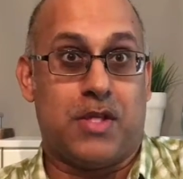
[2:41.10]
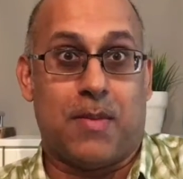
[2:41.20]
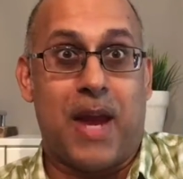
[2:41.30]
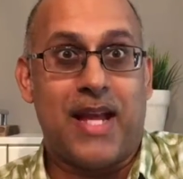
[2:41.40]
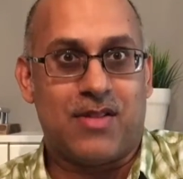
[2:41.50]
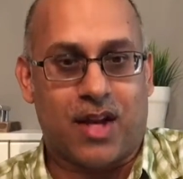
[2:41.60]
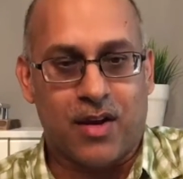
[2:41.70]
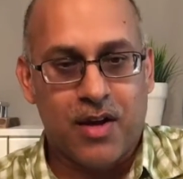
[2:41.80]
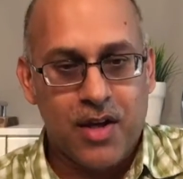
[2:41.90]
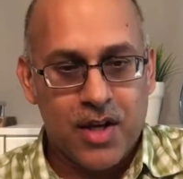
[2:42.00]
amazing.
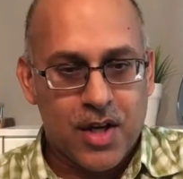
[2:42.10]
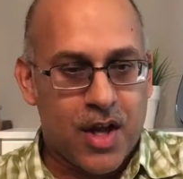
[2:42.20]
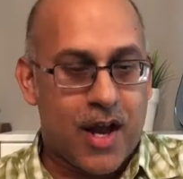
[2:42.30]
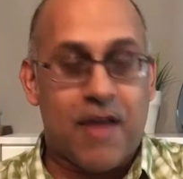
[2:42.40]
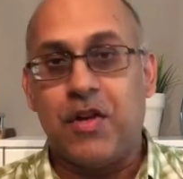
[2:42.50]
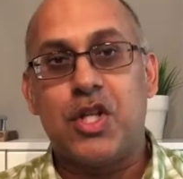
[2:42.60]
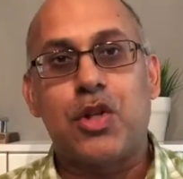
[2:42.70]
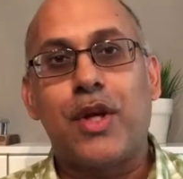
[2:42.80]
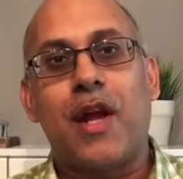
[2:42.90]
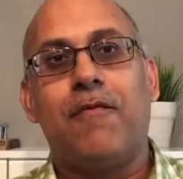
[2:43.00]
If you just
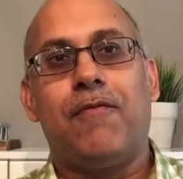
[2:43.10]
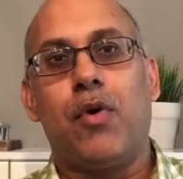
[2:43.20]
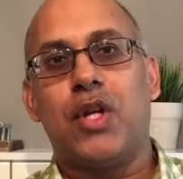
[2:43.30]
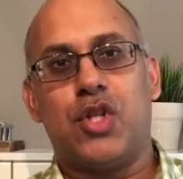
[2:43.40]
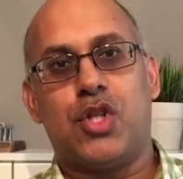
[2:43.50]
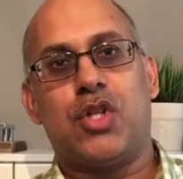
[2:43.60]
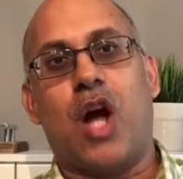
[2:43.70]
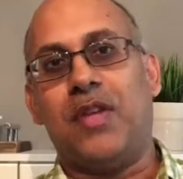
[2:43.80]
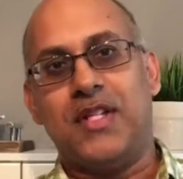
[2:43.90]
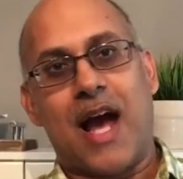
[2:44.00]
focus just
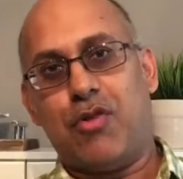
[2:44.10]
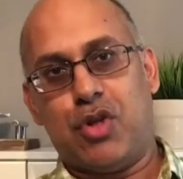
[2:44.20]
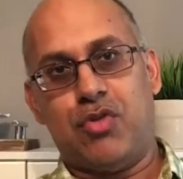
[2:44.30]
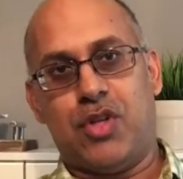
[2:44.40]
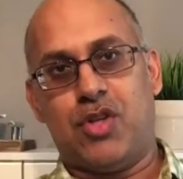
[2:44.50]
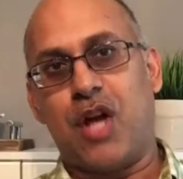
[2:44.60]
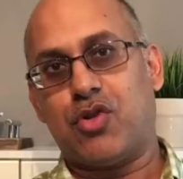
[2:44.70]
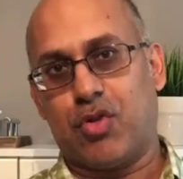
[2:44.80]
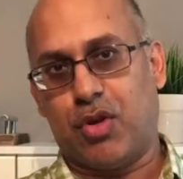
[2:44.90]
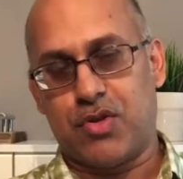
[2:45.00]
on the Dow Jones
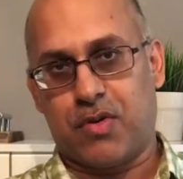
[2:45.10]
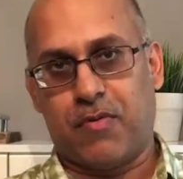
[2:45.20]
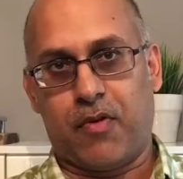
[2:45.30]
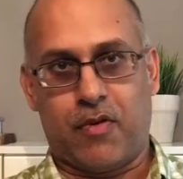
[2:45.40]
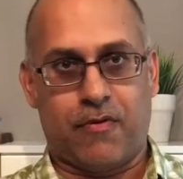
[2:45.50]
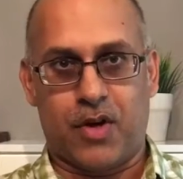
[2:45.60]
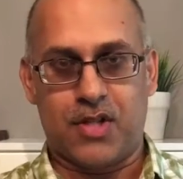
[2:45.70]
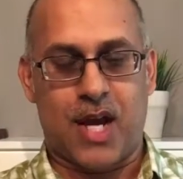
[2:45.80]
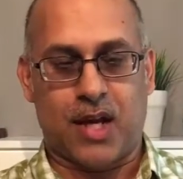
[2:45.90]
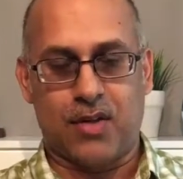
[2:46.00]
Industrials for a
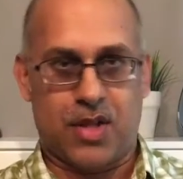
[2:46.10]
second,